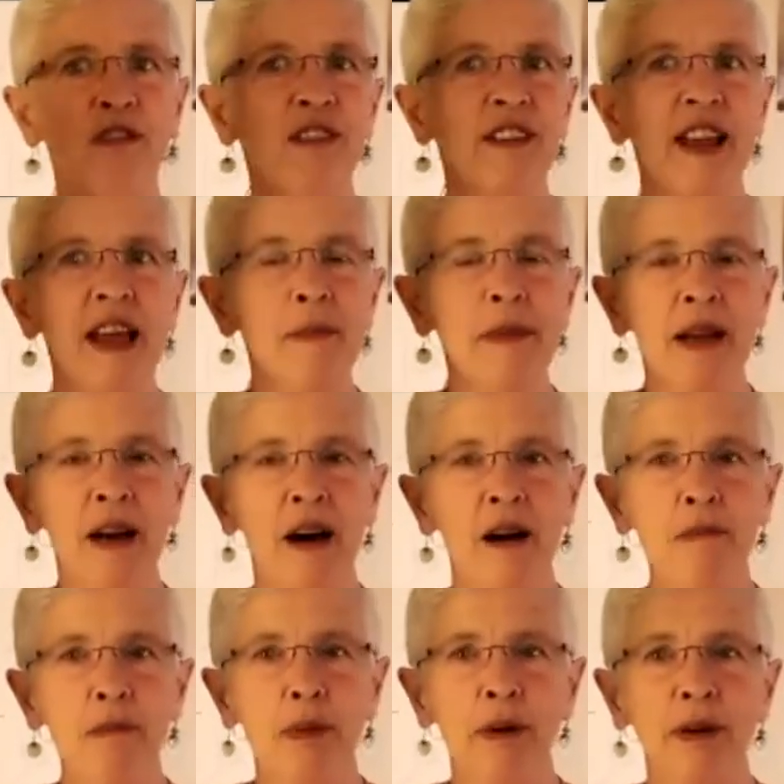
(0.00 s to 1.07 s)
flaming
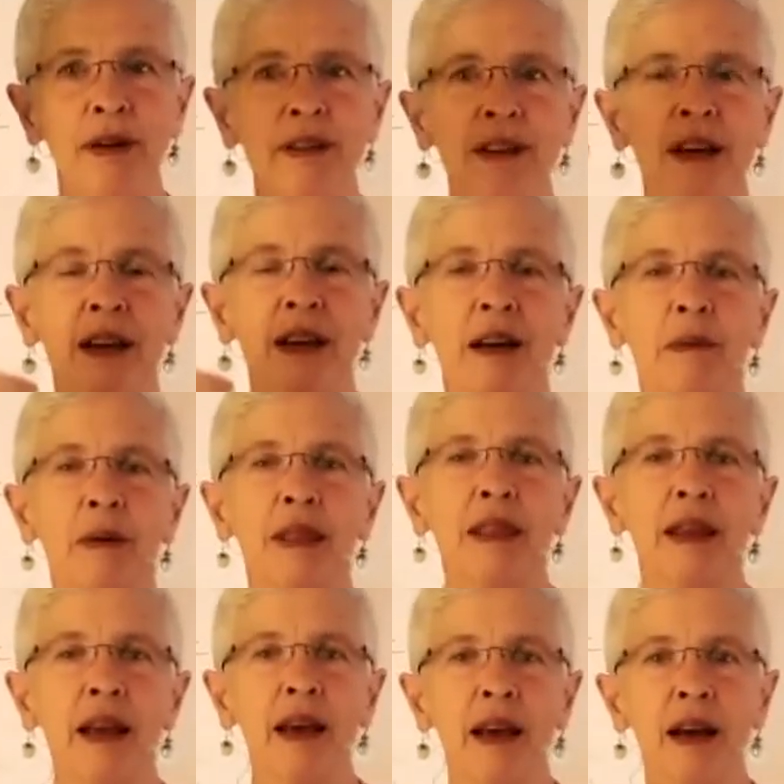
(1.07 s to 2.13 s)
upwards. With
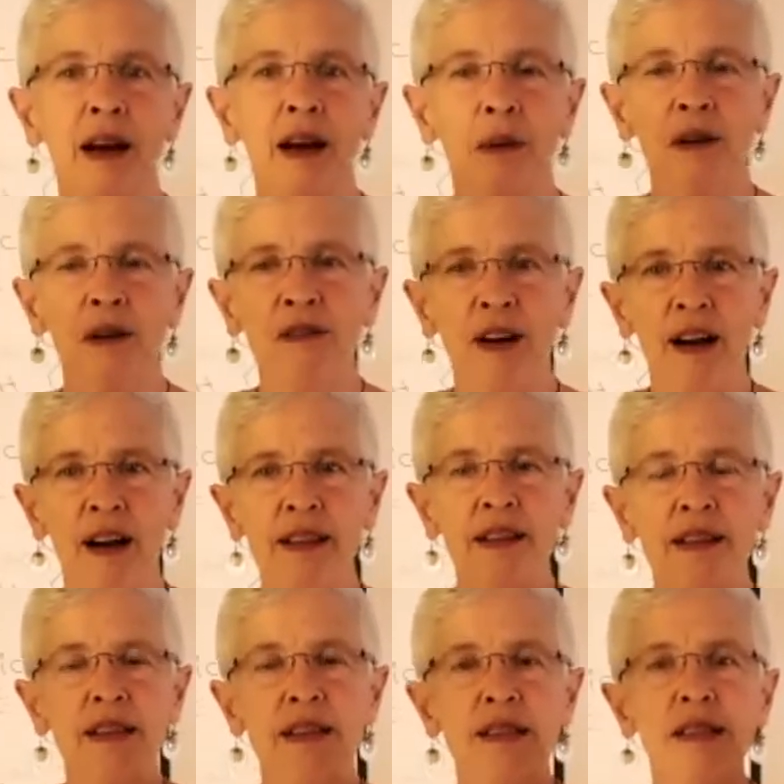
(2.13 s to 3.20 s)
the air, we find
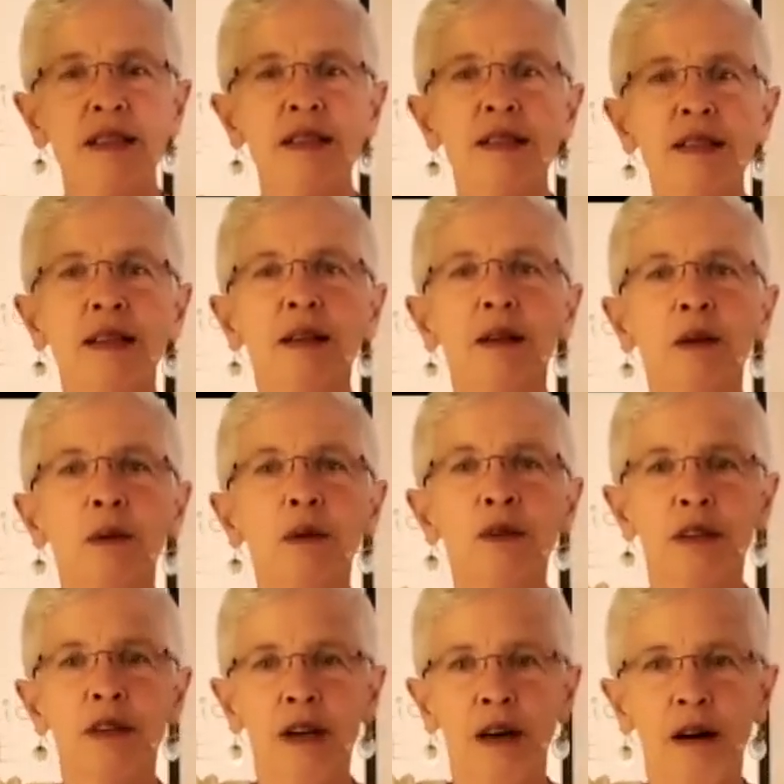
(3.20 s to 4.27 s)
this
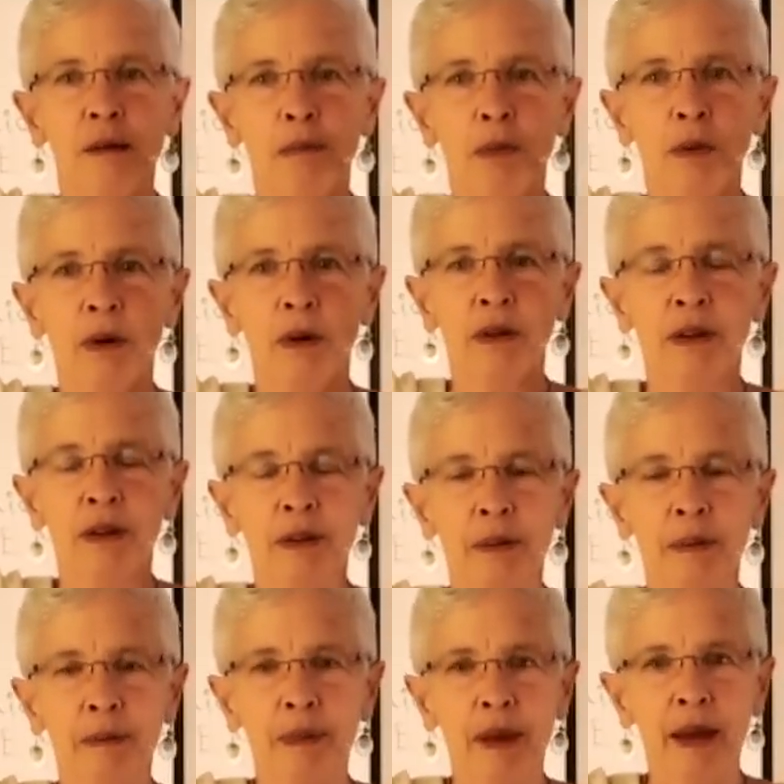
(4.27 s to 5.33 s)
dissolution upwards.
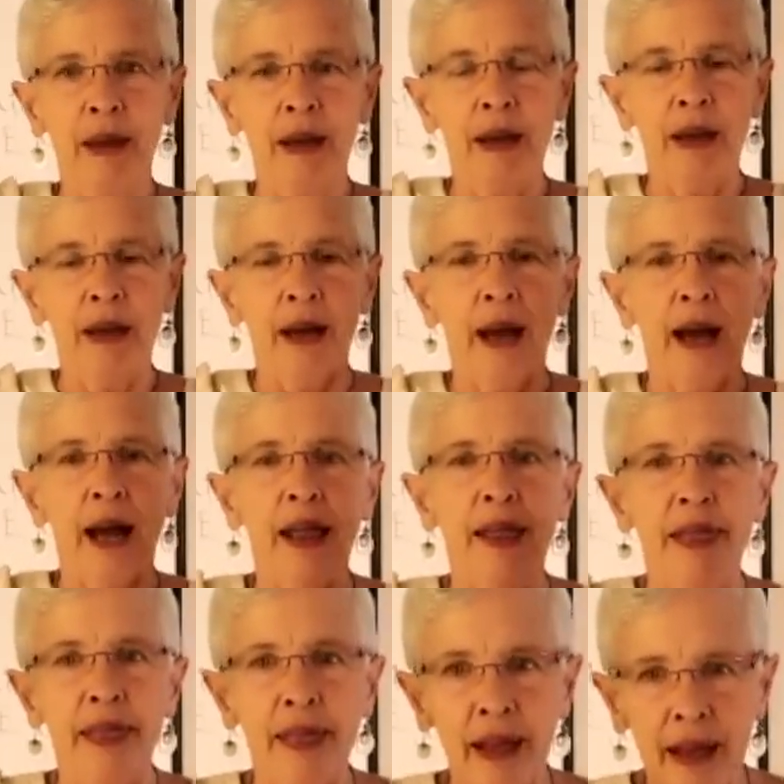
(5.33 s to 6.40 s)

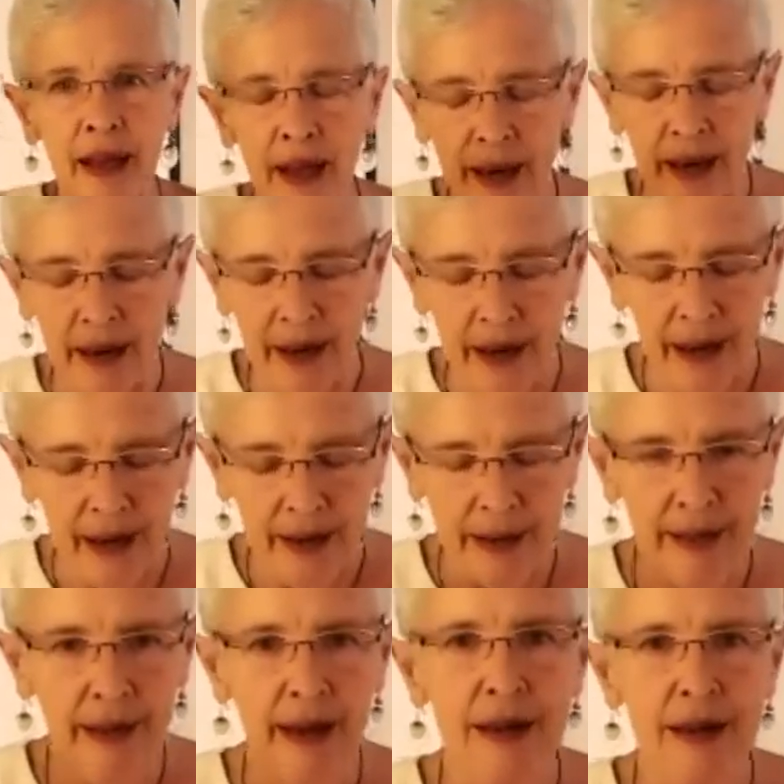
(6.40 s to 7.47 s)
And then I'd
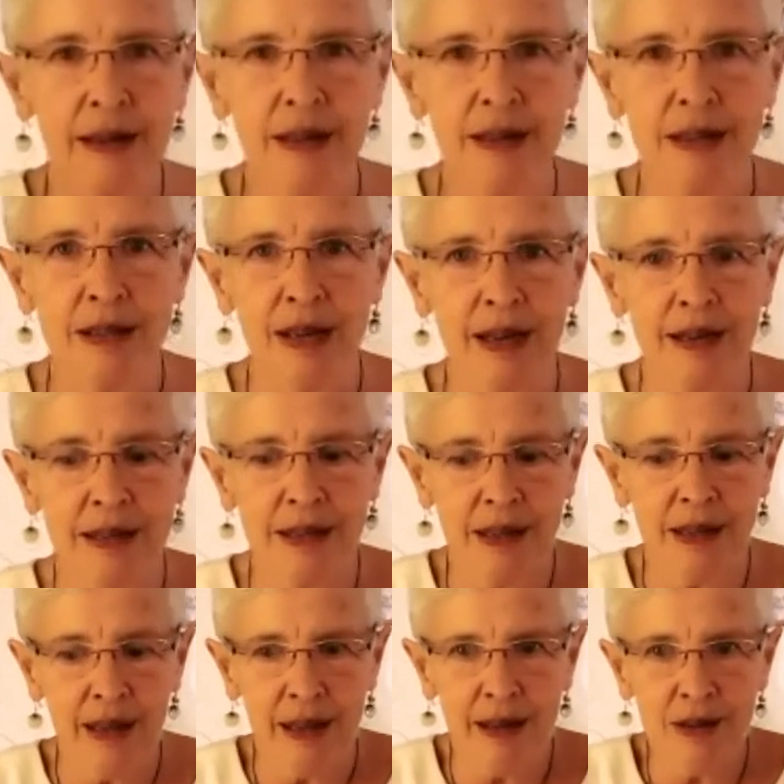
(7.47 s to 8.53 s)
like to just
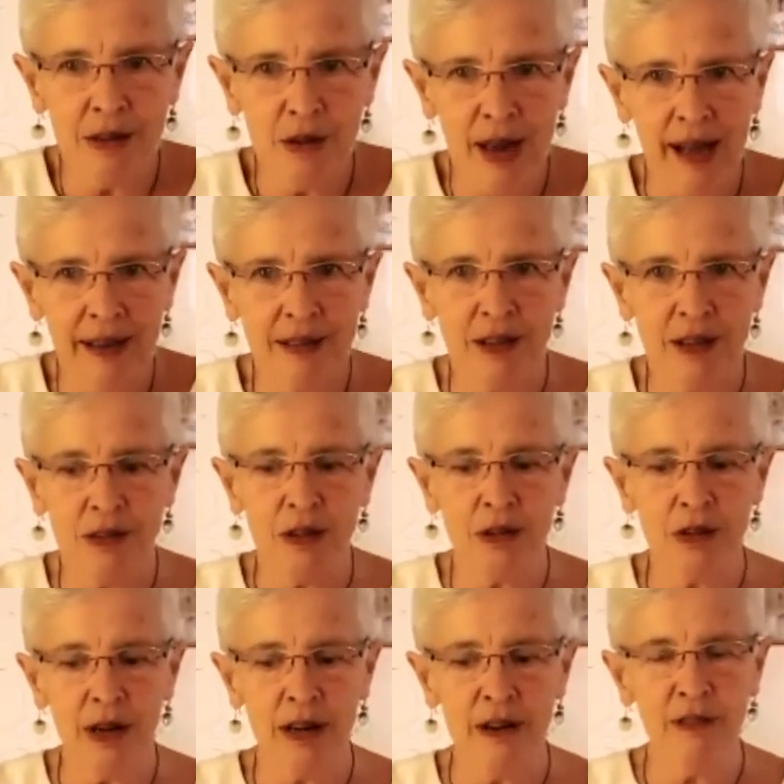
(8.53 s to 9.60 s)
ask you to
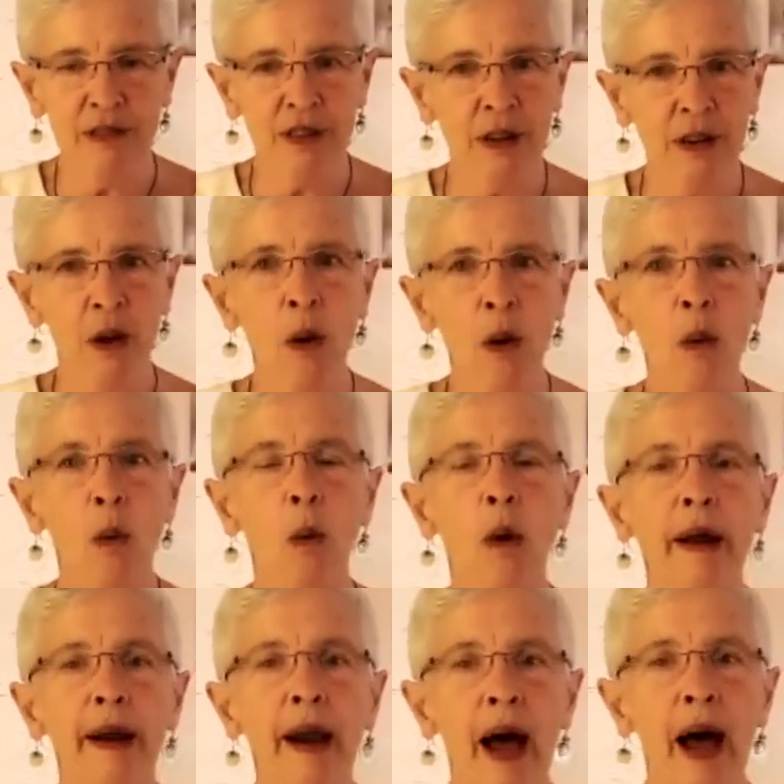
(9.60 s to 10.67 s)
try to feel
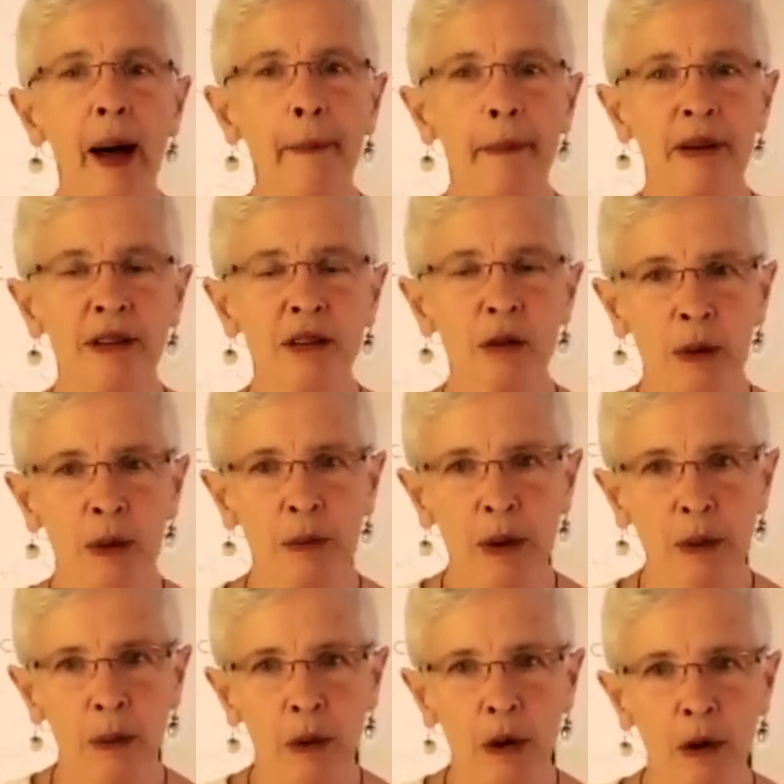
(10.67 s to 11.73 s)
what happens when we
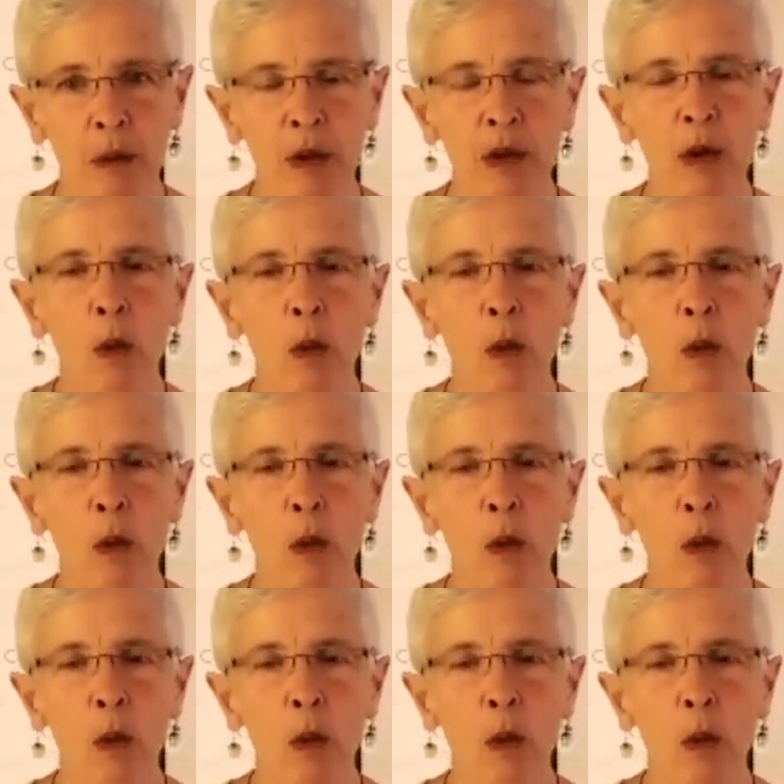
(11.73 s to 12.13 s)
work with a